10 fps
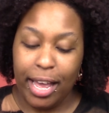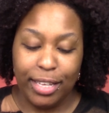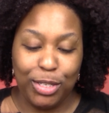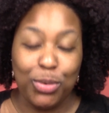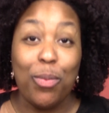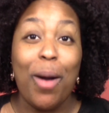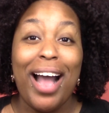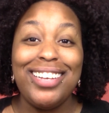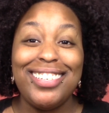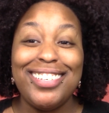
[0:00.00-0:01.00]
it
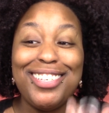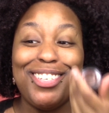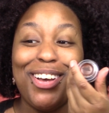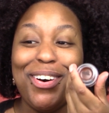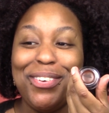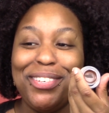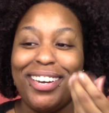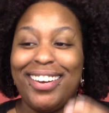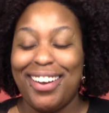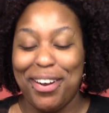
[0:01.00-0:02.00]
swatches so
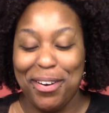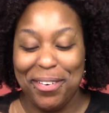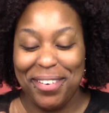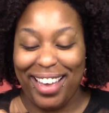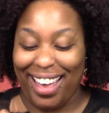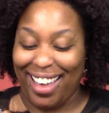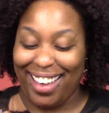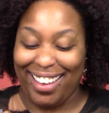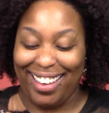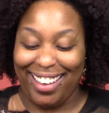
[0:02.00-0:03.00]
dark.
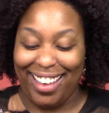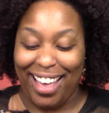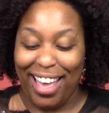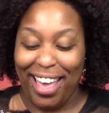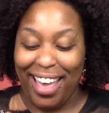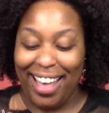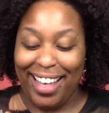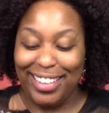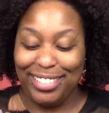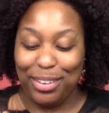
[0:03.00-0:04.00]
Okay.
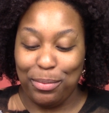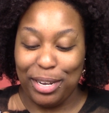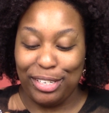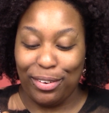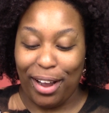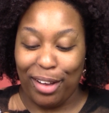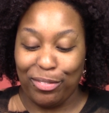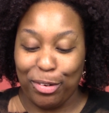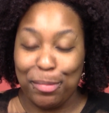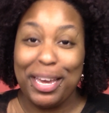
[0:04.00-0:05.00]
It's the
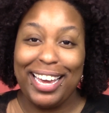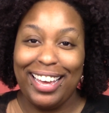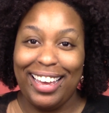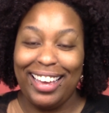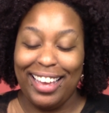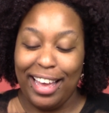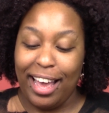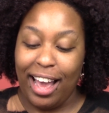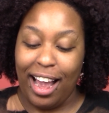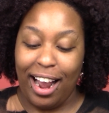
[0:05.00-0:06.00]
witchcraft for me.
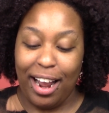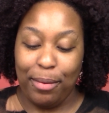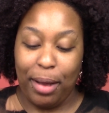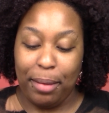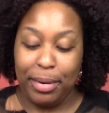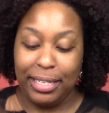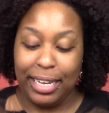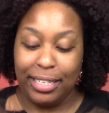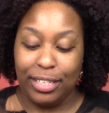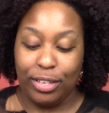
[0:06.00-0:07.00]
All right, well, I'm gonna
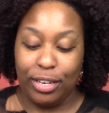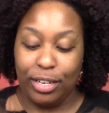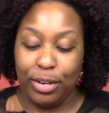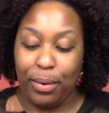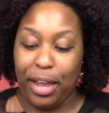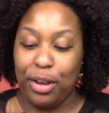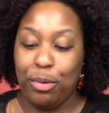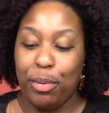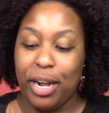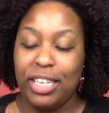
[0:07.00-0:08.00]
take this on a little
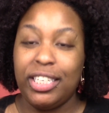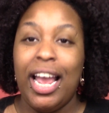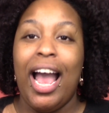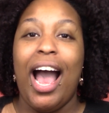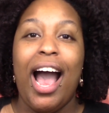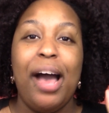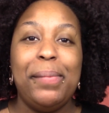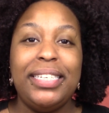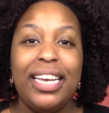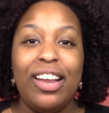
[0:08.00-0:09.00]
angle brush.
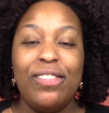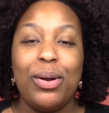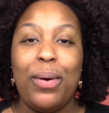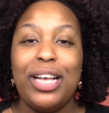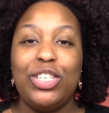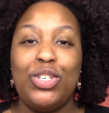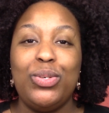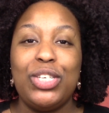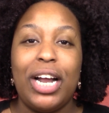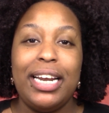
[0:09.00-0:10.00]
I did get requests
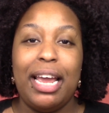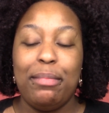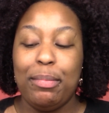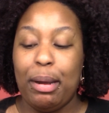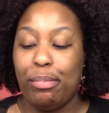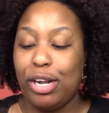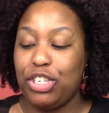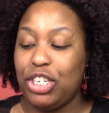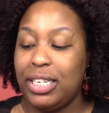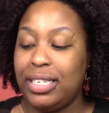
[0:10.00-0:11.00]
to start naming my
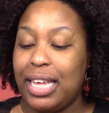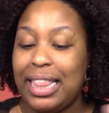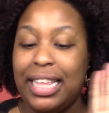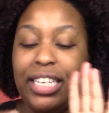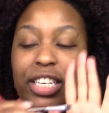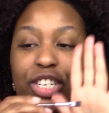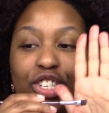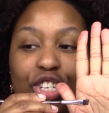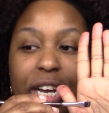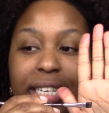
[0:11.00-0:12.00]
brushes. This
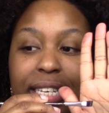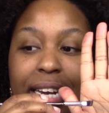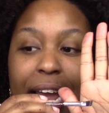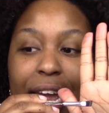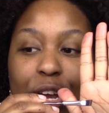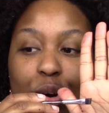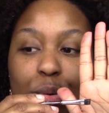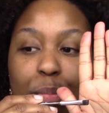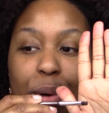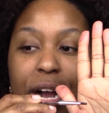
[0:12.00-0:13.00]
is just an
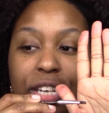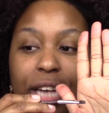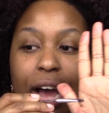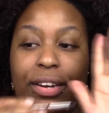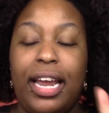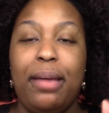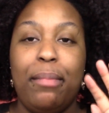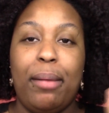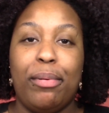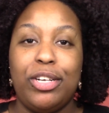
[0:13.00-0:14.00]
angle brush. I'll name
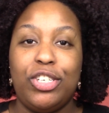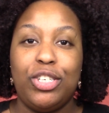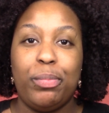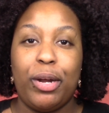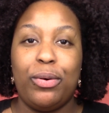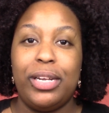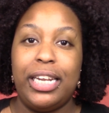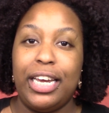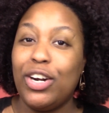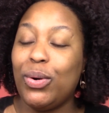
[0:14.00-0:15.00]
my brushes better
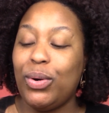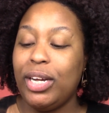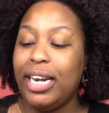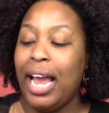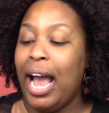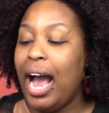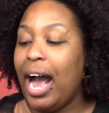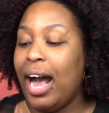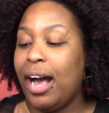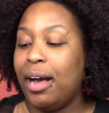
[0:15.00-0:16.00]
on later on.
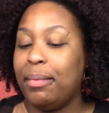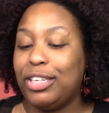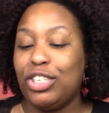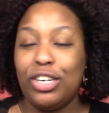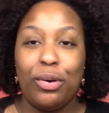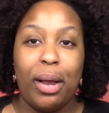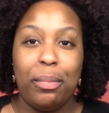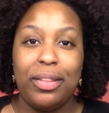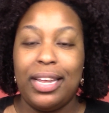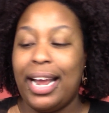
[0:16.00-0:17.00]
I should have
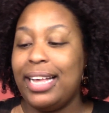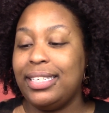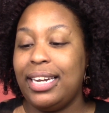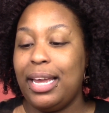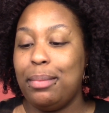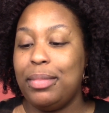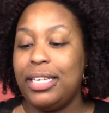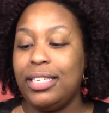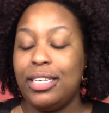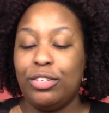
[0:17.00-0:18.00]
grabbed one that has a name.
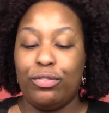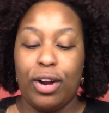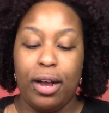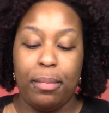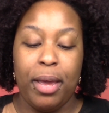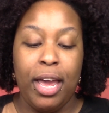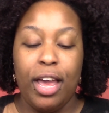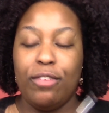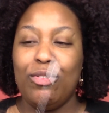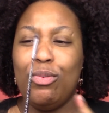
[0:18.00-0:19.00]
This is from,
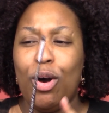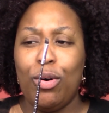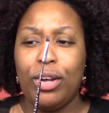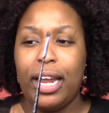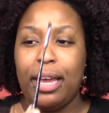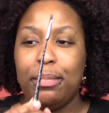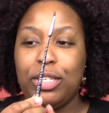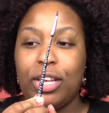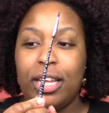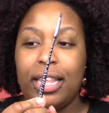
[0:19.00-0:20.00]
if you go on
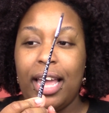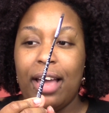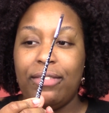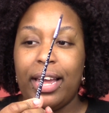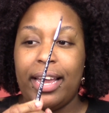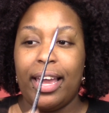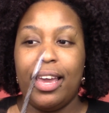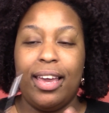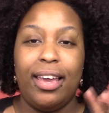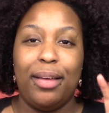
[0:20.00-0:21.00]
Amazon, they have like
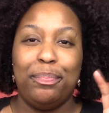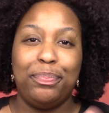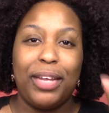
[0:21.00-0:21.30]
a